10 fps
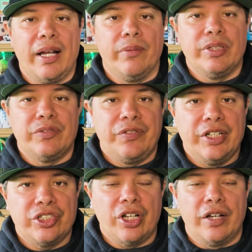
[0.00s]
It was
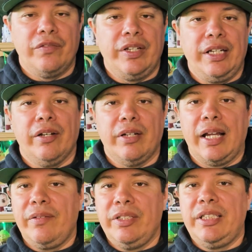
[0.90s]
finished on video, not
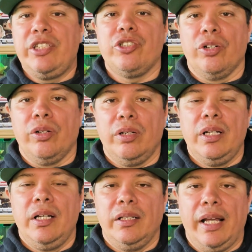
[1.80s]
even digital,
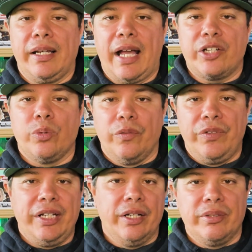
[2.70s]
like actual
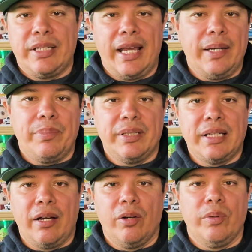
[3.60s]
videotape is
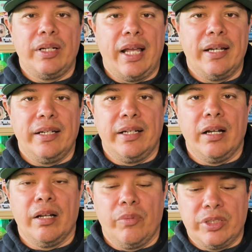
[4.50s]
how it would edit it
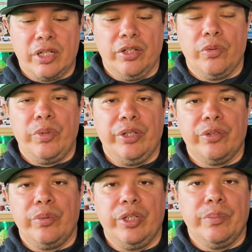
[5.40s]
on what's called a
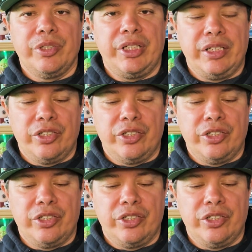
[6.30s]
reel-to-reel machine.